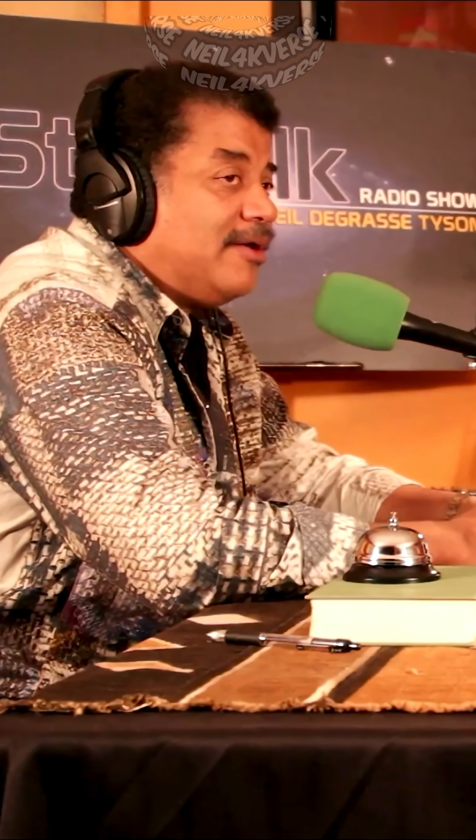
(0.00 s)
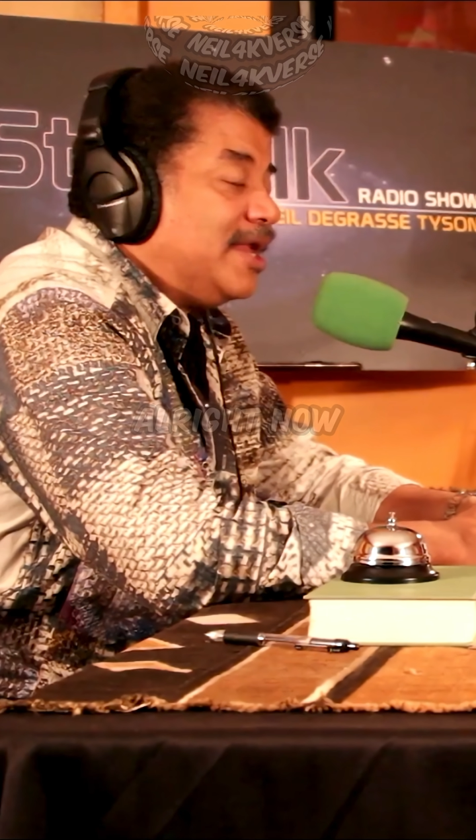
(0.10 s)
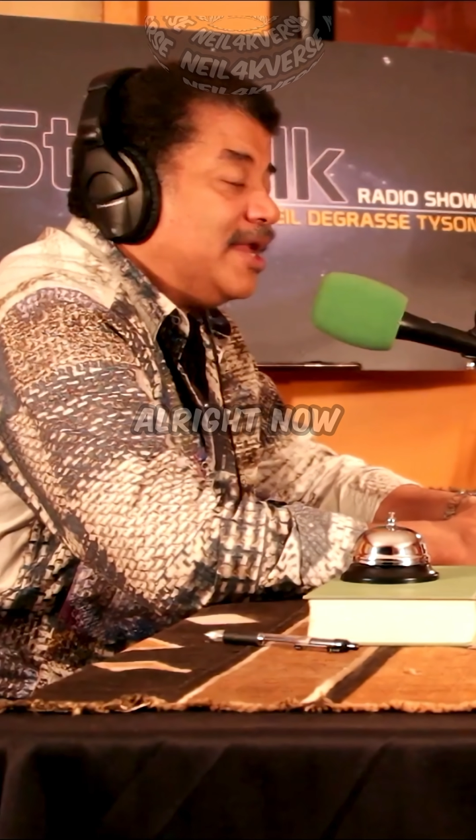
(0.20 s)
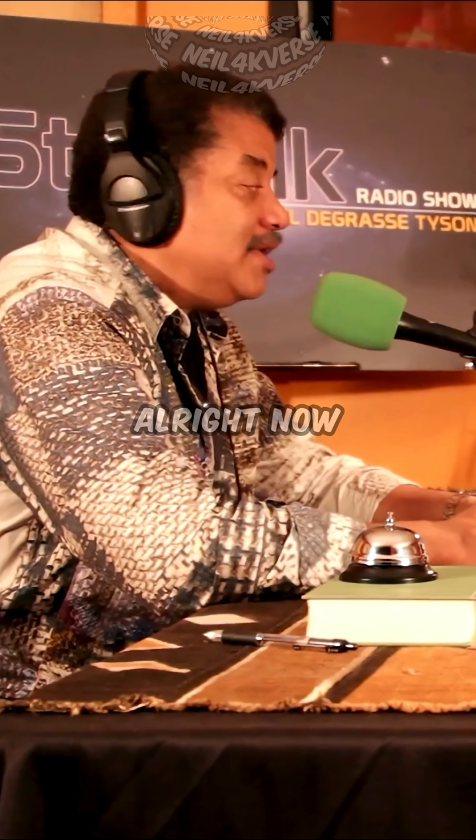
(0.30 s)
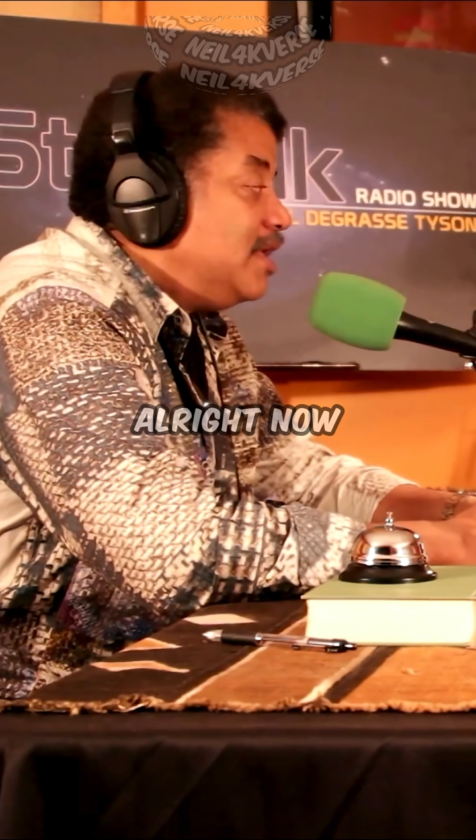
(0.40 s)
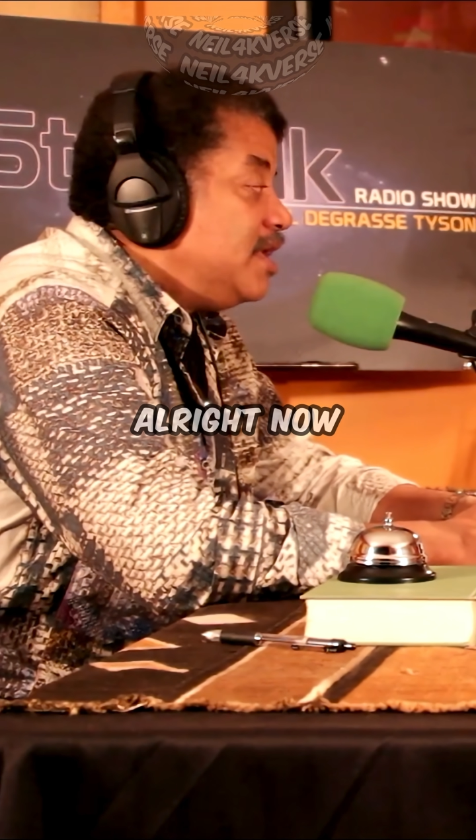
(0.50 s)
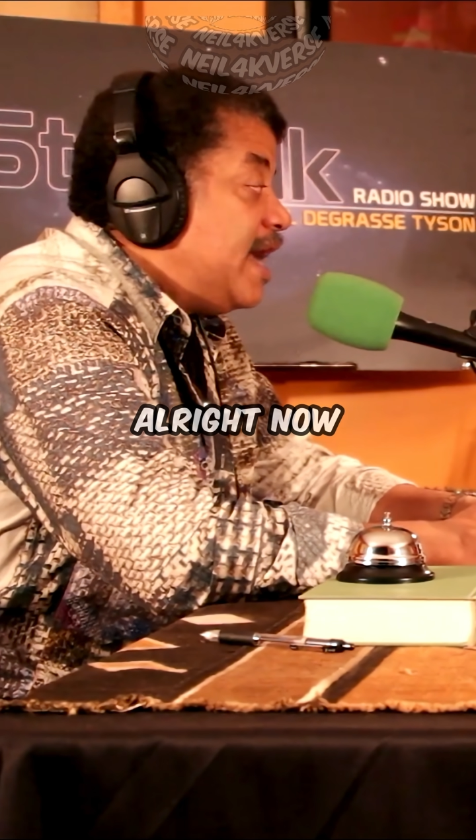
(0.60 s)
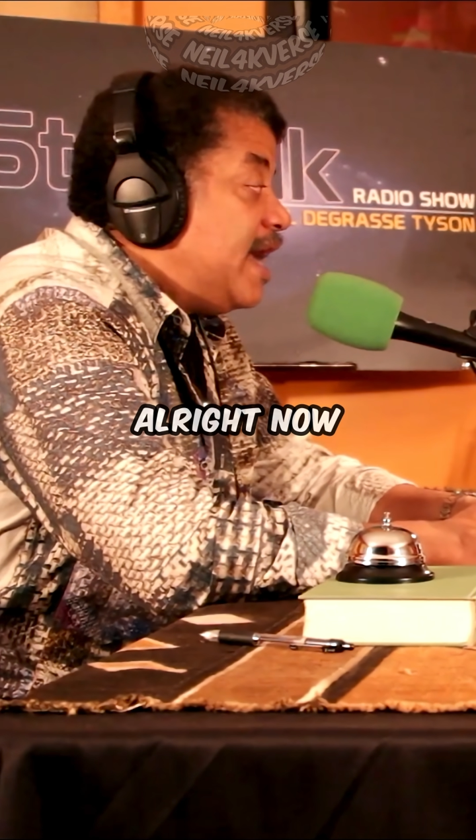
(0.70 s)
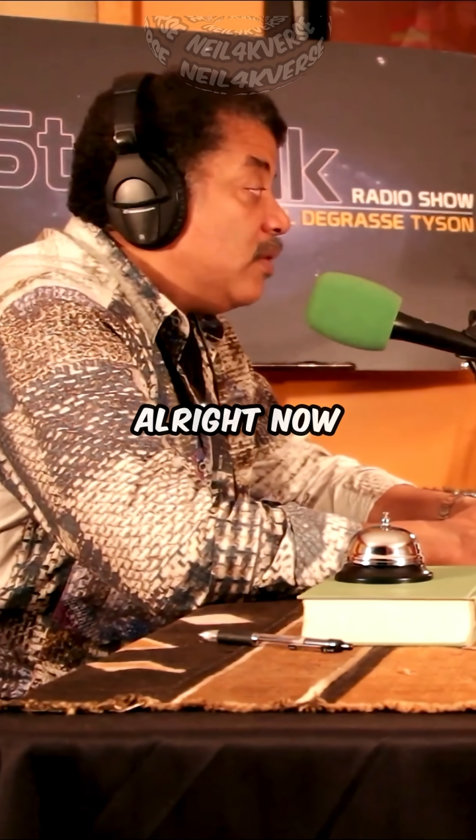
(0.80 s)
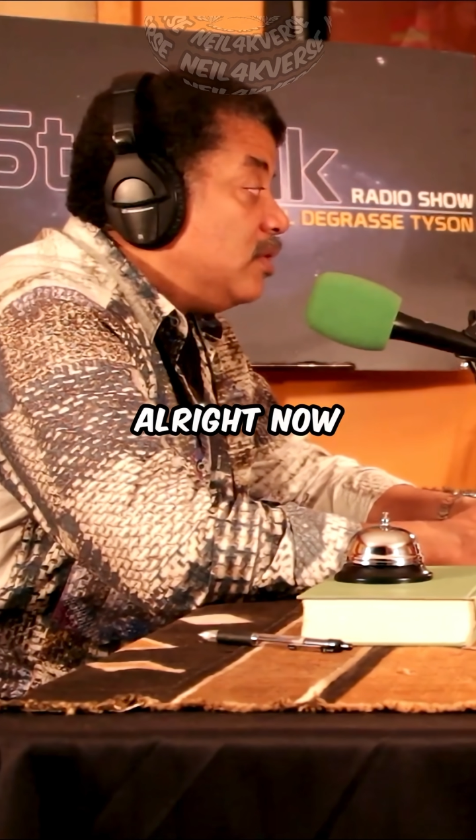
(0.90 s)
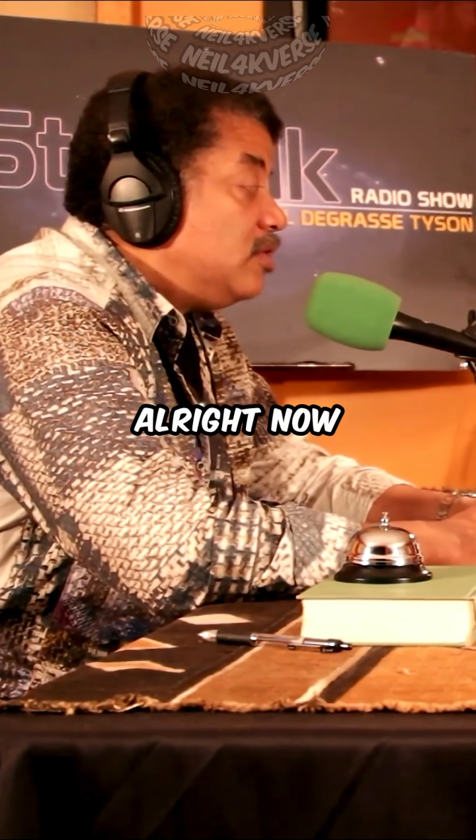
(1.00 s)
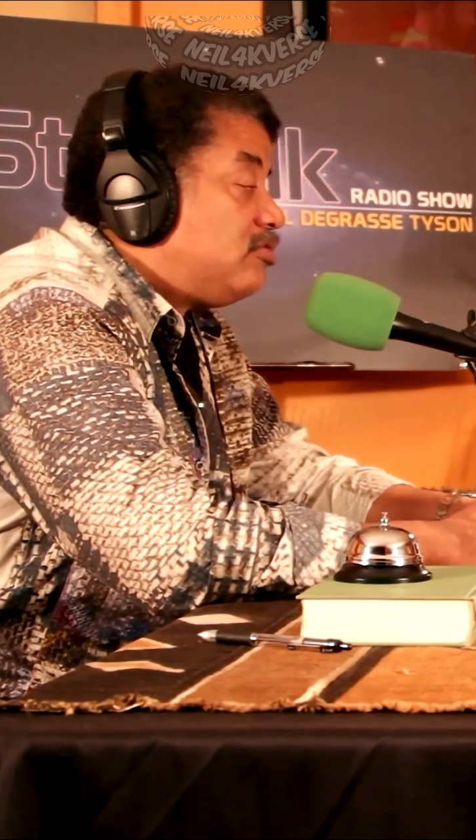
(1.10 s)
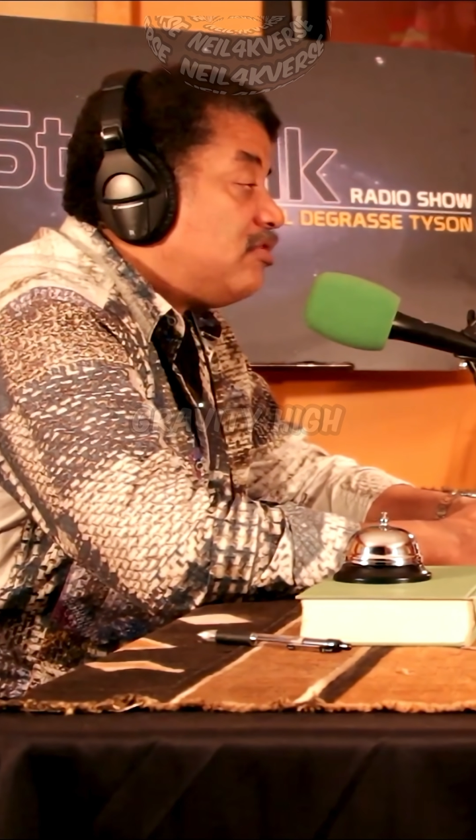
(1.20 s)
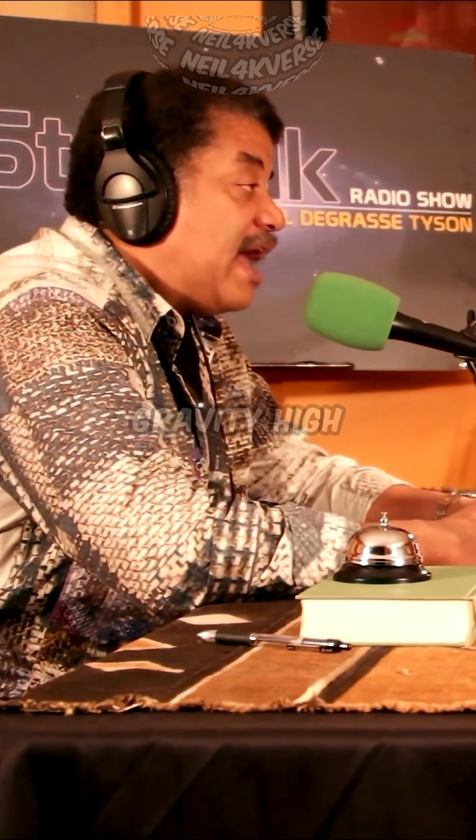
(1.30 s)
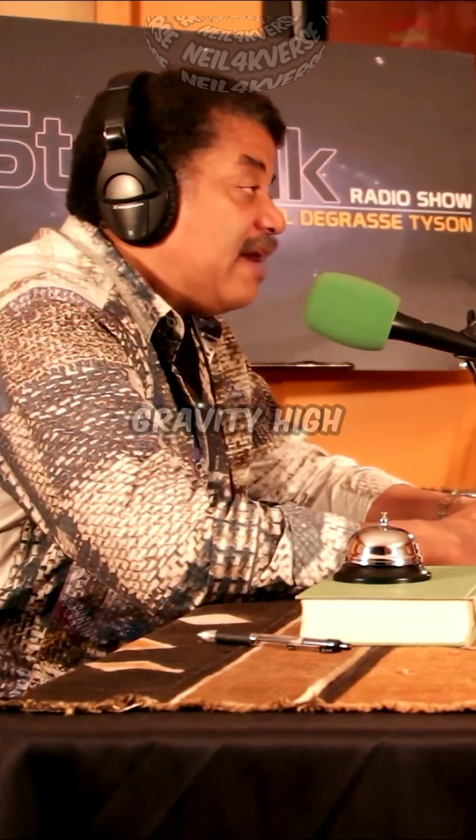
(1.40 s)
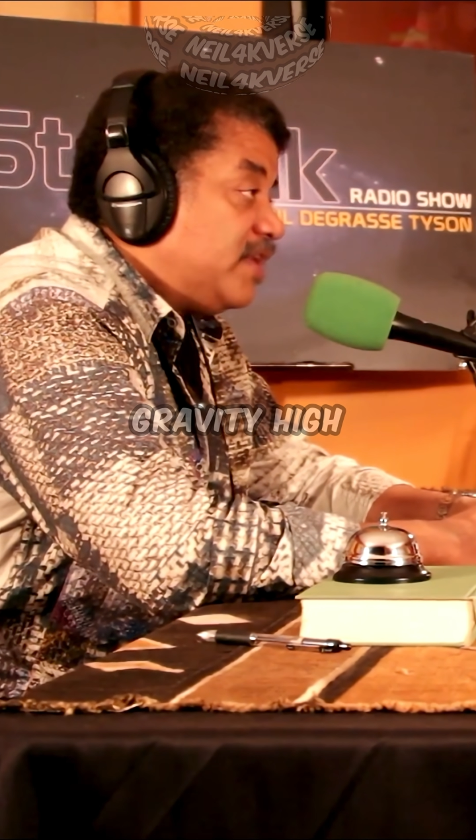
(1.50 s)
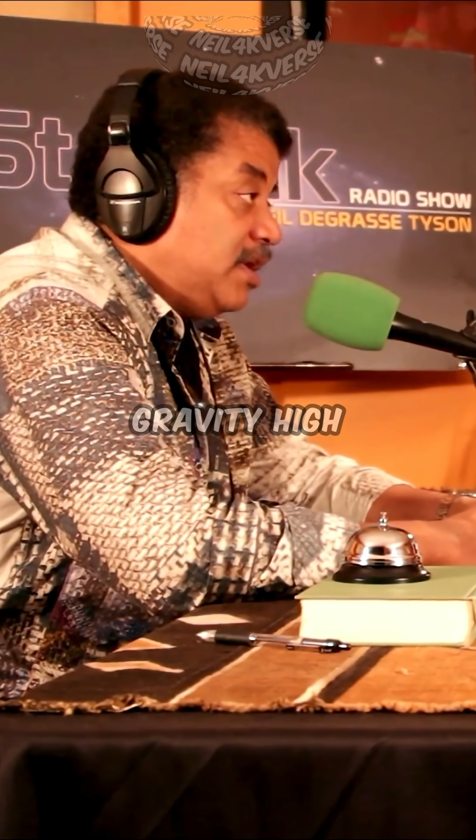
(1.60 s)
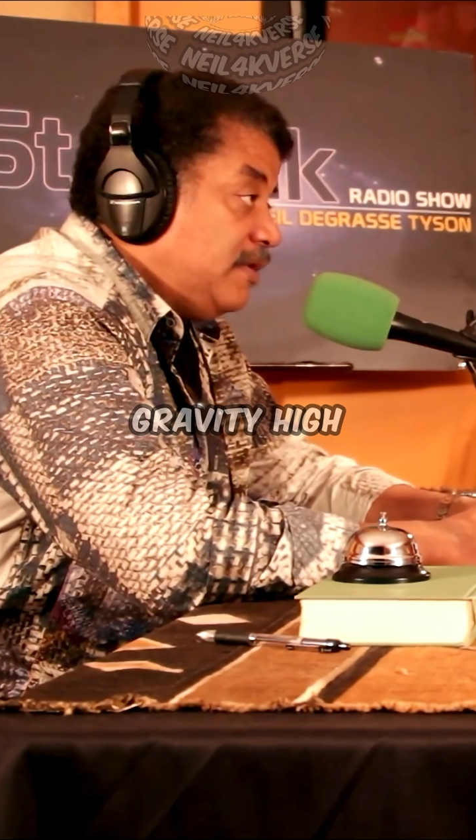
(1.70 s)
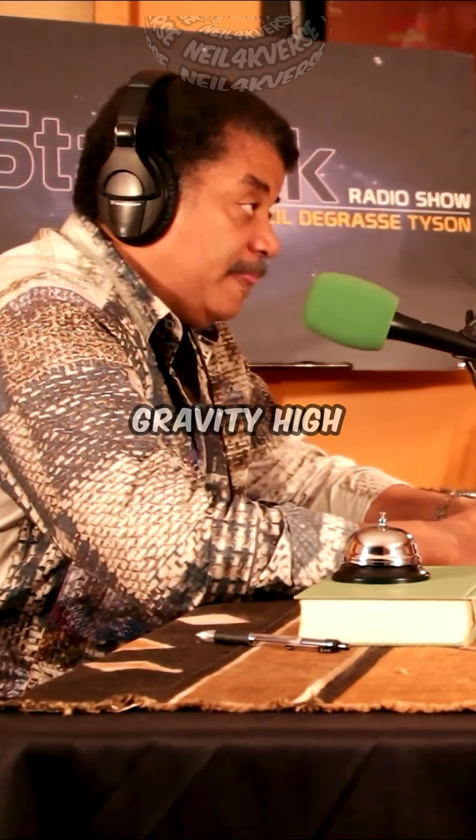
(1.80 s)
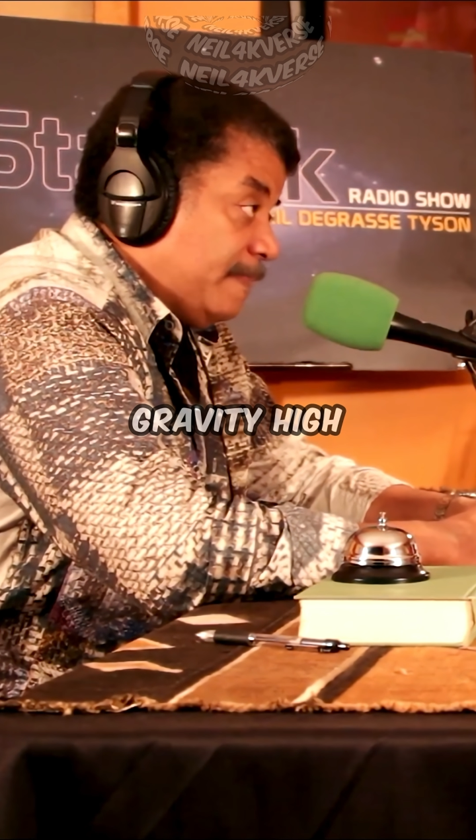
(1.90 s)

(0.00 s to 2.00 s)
All right. Now, gravity